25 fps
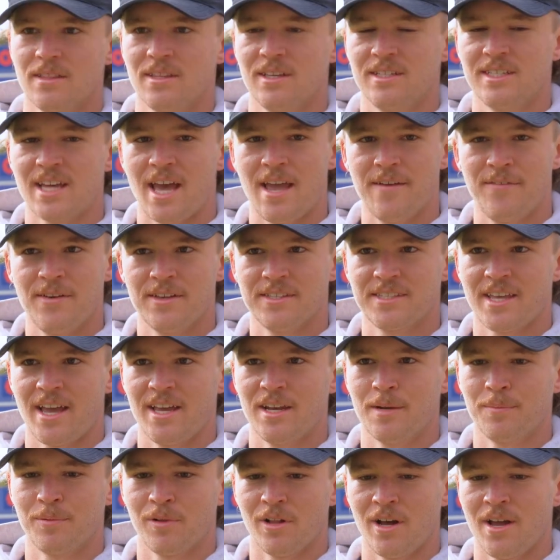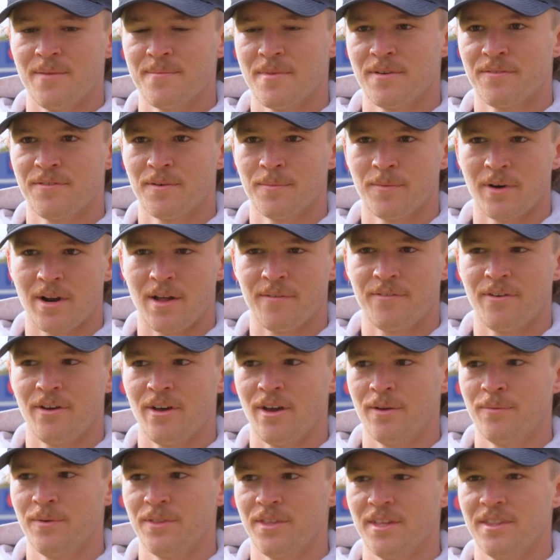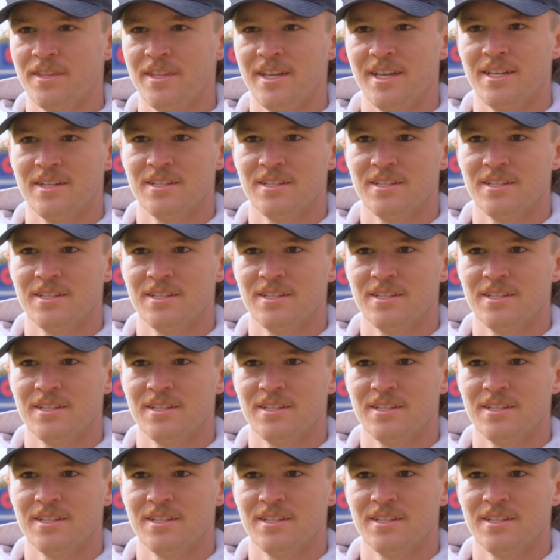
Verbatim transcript: the TAFE SA diploma from what I've heard within the